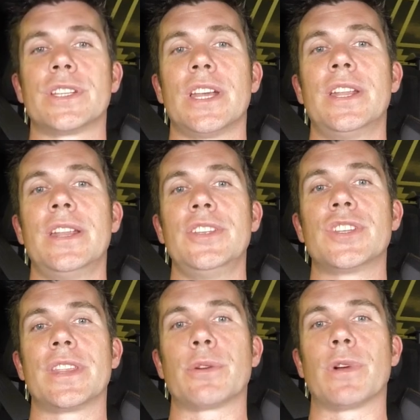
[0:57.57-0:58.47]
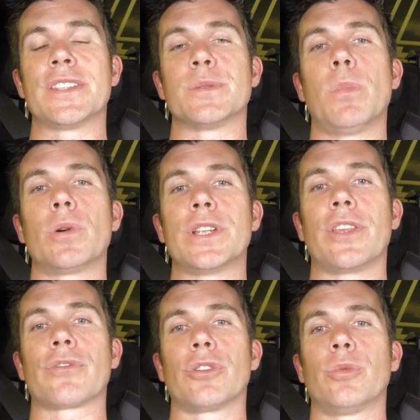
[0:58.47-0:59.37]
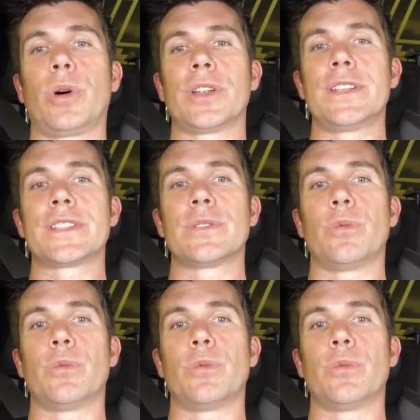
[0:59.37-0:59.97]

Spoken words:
in an engine that runs multi-throttle bodies,